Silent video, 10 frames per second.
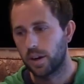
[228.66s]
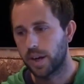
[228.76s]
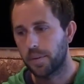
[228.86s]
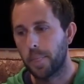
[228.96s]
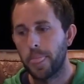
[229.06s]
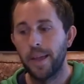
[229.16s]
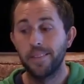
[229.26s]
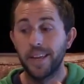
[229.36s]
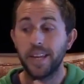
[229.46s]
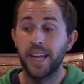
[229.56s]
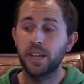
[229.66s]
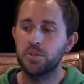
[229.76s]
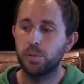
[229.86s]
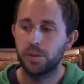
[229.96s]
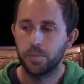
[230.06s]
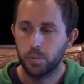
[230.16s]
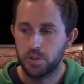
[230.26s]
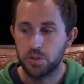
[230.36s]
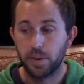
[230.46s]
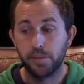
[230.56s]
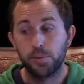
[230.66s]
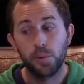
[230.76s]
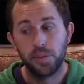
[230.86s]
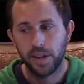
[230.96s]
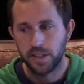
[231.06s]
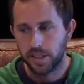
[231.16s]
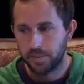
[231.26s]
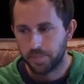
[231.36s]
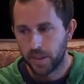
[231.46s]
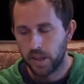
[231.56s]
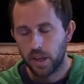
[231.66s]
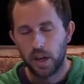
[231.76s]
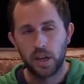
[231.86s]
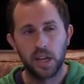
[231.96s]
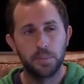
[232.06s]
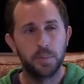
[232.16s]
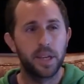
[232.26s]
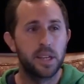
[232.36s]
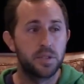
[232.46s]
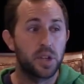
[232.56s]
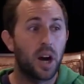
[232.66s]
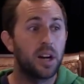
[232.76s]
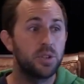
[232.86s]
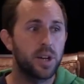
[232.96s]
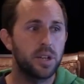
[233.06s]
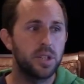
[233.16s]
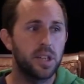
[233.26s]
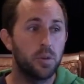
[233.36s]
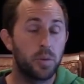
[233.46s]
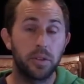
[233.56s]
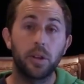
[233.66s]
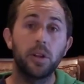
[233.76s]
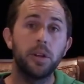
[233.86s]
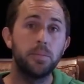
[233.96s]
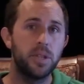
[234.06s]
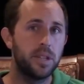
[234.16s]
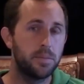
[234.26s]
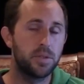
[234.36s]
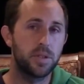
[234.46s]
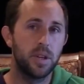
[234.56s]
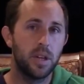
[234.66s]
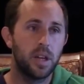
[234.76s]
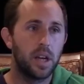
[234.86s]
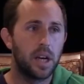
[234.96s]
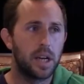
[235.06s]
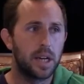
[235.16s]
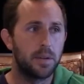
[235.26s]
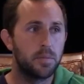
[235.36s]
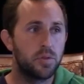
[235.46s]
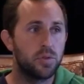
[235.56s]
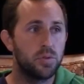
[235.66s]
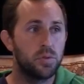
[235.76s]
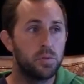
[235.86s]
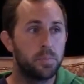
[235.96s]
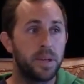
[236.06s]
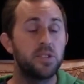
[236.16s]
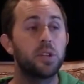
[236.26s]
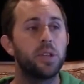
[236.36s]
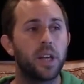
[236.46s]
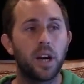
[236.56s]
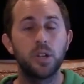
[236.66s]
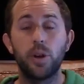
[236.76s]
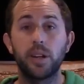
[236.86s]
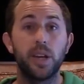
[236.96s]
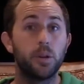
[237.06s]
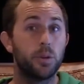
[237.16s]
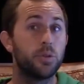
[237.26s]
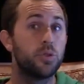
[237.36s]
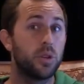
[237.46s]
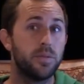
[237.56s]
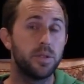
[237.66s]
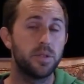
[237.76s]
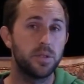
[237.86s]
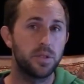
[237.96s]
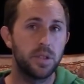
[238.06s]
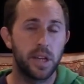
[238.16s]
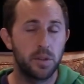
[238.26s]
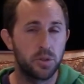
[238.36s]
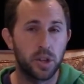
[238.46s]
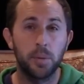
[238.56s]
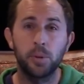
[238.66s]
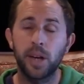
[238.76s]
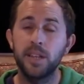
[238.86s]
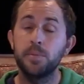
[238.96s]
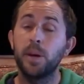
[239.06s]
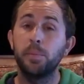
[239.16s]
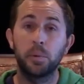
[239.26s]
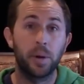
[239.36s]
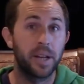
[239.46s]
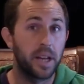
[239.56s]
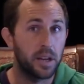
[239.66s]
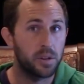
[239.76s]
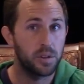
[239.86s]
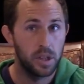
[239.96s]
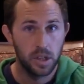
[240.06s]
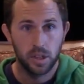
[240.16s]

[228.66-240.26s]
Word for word: All right. The next one, which is my fourth idea, um, is contracting with club teams um, to basically contract out your services. And there's a couple guys I'm helping right now